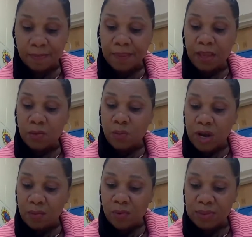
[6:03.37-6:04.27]
And
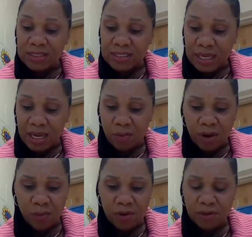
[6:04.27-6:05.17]
where would we stay
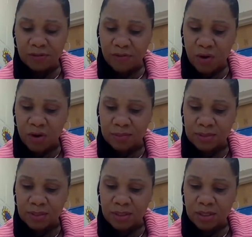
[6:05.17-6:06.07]
while we're on the farms?